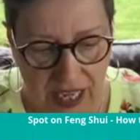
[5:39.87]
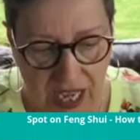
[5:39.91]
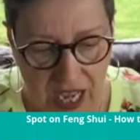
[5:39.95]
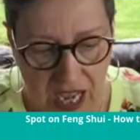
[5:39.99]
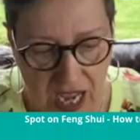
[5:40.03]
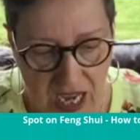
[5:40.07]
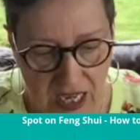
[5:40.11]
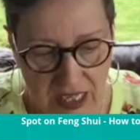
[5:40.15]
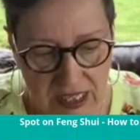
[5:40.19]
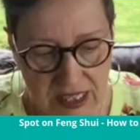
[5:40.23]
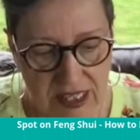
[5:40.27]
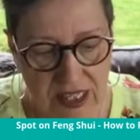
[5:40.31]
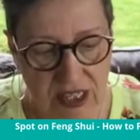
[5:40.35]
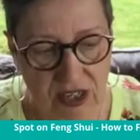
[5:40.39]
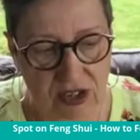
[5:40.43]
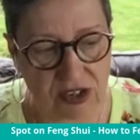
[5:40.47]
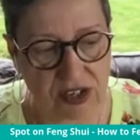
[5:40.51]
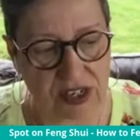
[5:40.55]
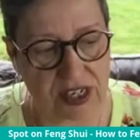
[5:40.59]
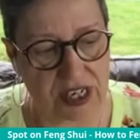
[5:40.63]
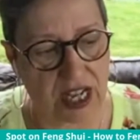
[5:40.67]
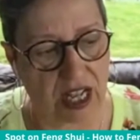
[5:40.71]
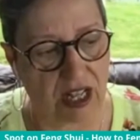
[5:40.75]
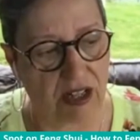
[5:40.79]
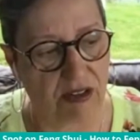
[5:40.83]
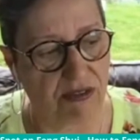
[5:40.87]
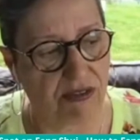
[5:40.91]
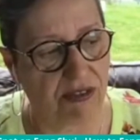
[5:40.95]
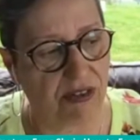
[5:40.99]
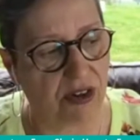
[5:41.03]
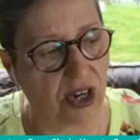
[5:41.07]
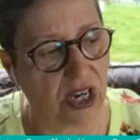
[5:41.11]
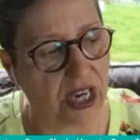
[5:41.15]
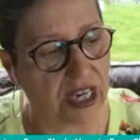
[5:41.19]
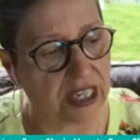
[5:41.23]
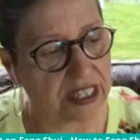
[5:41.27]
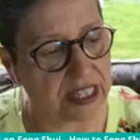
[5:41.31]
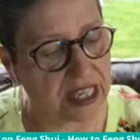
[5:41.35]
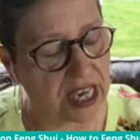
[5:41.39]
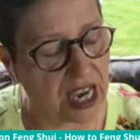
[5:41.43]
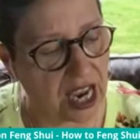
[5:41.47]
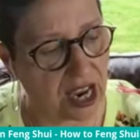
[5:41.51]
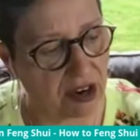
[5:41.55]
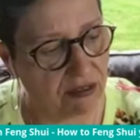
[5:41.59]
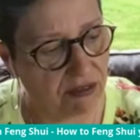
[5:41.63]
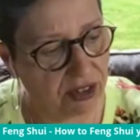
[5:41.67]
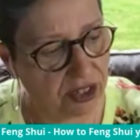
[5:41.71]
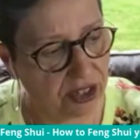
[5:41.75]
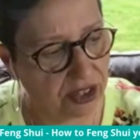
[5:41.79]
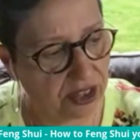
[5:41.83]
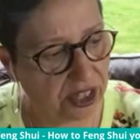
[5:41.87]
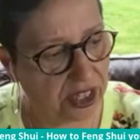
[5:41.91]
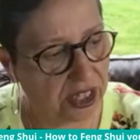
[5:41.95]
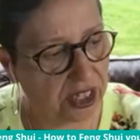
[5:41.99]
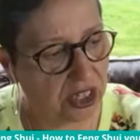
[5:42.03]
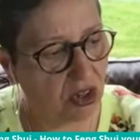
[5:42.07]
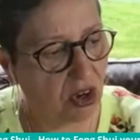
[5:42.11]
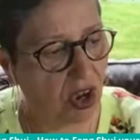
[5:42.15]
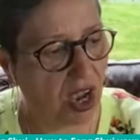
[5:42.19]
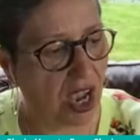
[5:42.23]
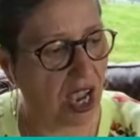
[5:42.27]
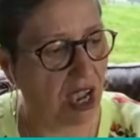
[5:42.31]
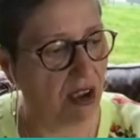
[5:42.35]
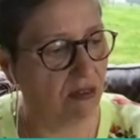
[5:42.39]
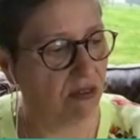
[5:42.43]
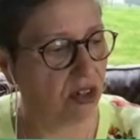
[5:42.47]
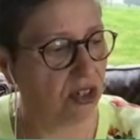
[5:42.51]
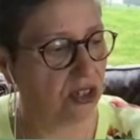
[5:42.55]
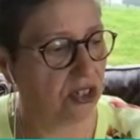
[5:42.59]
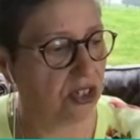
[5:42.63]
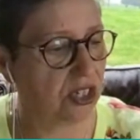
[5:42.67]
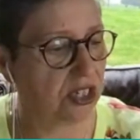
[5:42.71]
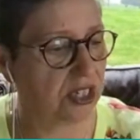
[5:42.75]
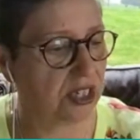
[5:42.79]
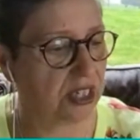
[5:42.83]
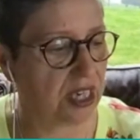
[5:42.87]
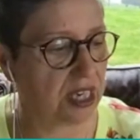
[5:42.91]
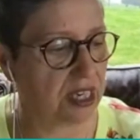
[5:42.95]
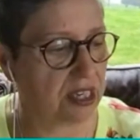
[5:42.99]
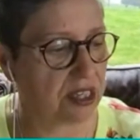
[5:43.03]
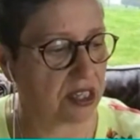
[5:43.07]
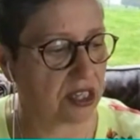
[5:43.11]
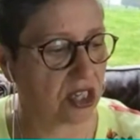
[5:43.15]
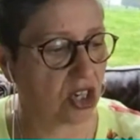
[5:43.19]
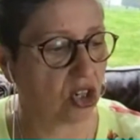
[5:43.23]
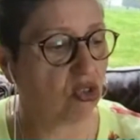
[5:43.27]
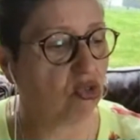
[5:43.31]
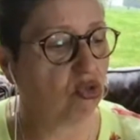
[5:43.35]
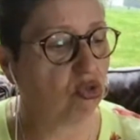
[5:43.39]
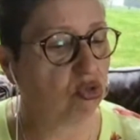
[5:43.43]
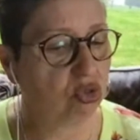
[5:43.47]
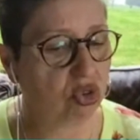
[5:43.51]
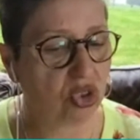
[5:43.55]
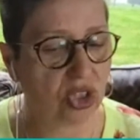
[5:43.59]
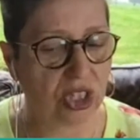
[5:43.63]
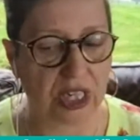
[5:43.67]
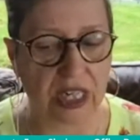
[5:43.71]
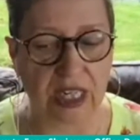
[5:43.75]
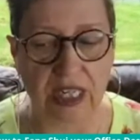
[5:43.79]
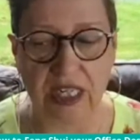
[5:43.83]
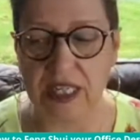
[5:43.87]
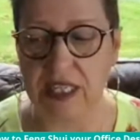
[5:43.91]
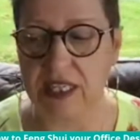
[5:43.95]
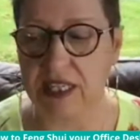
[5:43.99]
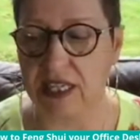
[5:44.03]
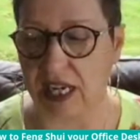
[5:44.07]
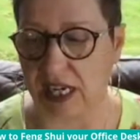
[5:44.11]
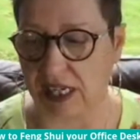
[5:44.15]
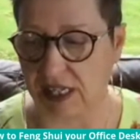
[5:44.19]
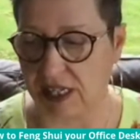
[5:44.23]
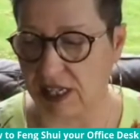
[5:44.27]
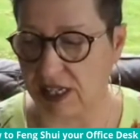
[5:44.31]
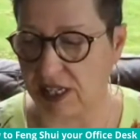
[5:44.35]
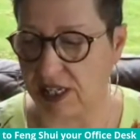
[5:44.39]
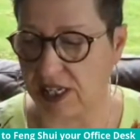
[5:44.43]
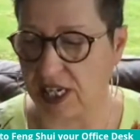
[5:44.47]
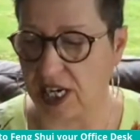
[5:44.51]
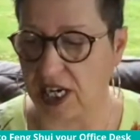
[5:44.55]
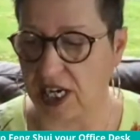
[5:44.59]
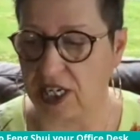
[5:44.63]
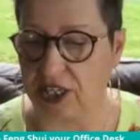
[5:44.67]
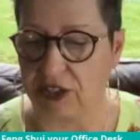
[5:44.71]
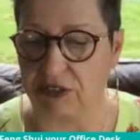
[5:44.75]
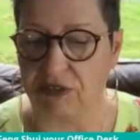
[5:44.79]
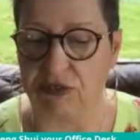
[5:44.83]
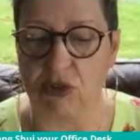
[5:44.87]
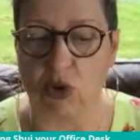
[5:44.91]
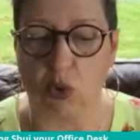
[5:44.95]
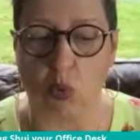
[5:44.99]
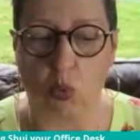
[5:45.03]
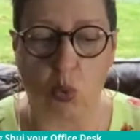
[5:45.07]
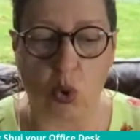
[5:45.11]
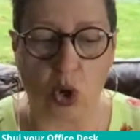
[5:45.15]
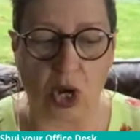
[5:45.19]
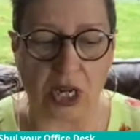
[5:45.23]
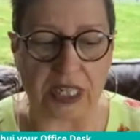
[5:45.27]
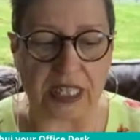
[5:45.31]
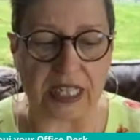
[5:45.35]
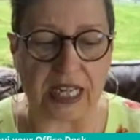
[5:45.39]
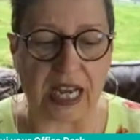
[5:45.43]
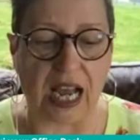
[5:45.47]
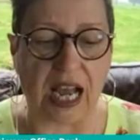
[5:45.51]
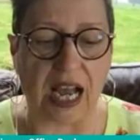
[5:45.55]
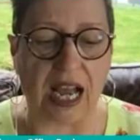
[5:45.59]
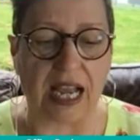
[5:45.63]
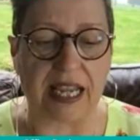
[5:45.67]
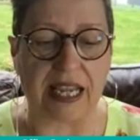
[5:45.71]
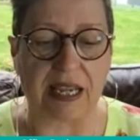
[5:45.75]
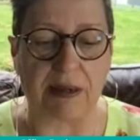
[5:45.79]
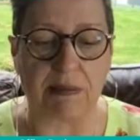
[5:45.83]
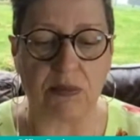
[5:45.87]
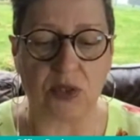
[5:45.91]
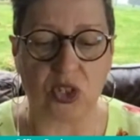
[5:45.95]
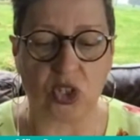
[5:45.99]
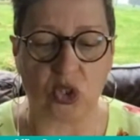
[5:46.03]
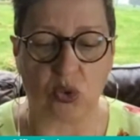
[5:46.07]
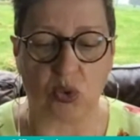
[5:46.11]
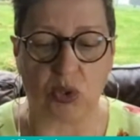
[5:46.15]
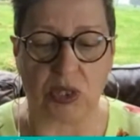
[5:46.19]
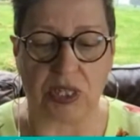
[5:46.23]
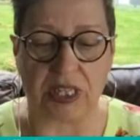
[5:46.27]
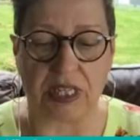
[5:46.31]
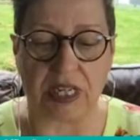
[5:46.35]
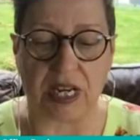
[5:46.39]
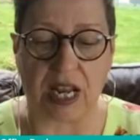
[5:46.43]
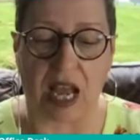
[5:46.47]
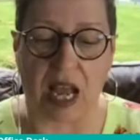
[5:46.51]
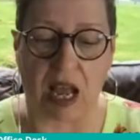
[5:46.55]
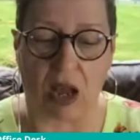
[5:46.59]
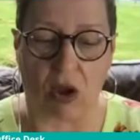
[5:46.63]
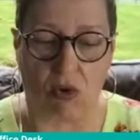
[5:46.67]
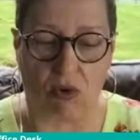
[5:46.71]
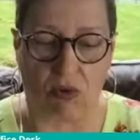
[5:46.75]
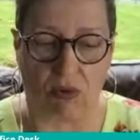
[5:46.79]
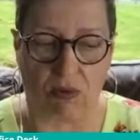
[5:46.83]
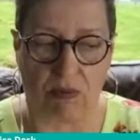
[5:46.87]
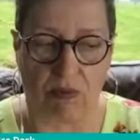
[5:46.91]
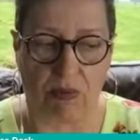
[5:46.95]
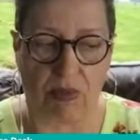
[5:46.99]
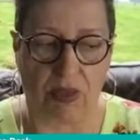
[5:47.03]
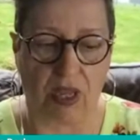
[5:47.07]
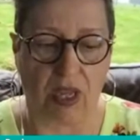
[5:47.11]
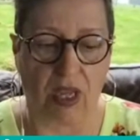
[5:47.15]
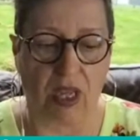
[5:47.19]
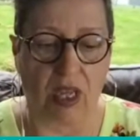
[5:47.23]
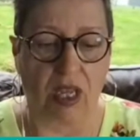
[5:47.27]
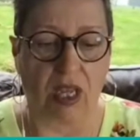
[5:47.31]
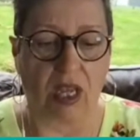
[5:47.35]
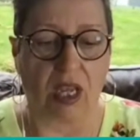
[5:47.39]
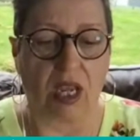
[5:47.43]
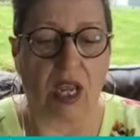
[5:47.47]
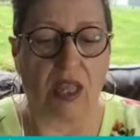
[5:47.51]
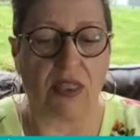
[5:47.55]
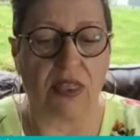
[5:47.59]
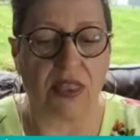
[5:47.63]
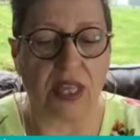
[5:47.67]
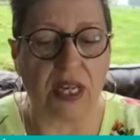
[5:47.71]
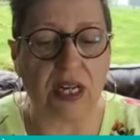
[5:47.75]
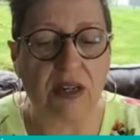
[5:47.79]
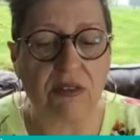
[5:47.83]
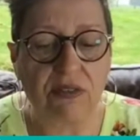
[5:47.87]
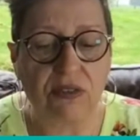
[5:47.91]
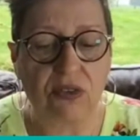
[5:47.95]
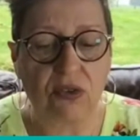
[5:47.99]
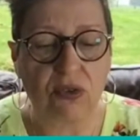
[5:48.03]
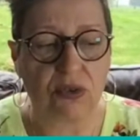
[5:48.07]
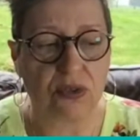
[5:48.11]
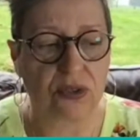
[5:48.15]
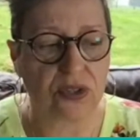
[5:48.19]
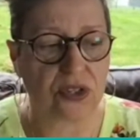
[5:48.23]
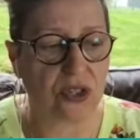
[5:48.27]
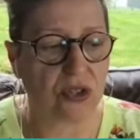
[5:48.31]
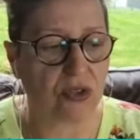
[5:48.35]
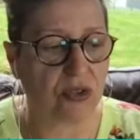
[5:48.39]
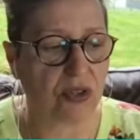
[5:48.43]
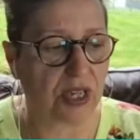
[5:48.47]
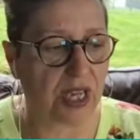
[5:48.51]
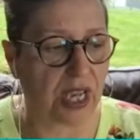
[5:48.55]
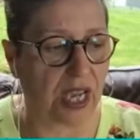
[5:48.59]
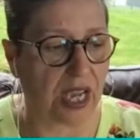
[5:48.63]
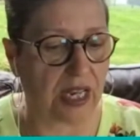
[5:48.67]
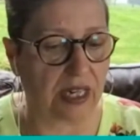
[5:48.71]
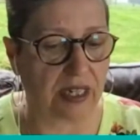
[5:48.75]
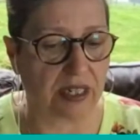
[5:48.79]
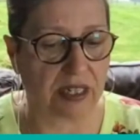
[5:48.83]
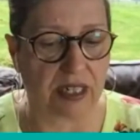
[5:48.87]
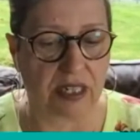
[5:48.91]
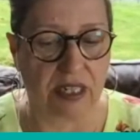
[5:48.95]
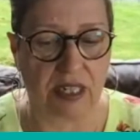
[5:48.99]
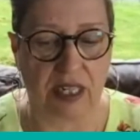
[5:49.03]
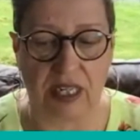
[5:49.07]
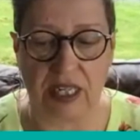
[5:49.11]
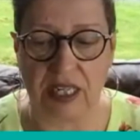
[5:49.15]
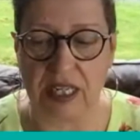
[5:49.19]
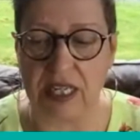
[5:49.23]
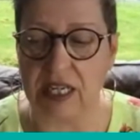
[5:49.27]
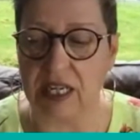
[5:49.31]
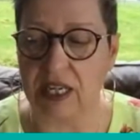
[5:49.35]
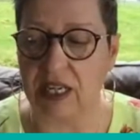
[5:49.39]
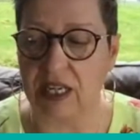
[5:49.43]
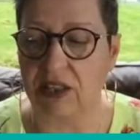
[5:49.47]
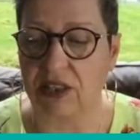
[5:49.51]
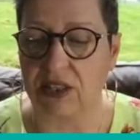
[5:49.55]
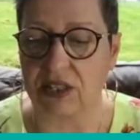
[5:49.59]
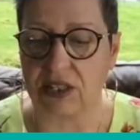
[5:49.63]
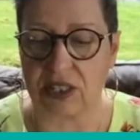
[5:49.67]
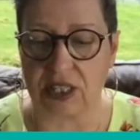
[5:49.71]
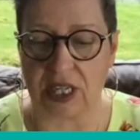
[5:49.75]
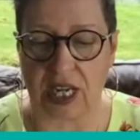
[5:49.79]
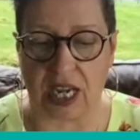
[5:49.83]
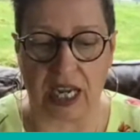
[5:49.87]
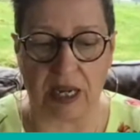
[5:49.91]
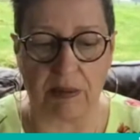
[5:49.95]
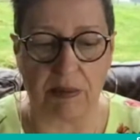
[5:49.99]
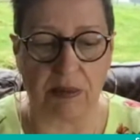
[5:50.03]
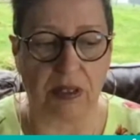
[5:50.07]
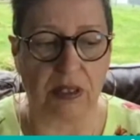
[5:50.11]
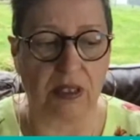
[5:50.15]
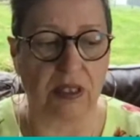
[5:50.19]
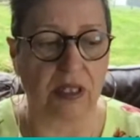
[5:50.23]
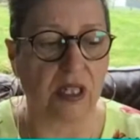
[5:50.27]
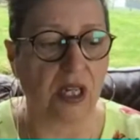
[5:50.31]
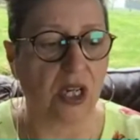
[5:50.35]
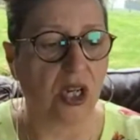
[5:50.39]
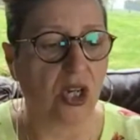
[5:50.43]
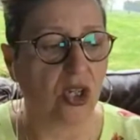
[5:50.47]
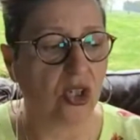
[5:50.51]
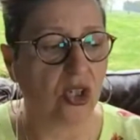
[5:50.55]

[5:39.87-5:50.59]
Ask yourself, is everything you have on your desk really necessary for what I am doing now? And then, of course, you can clear the table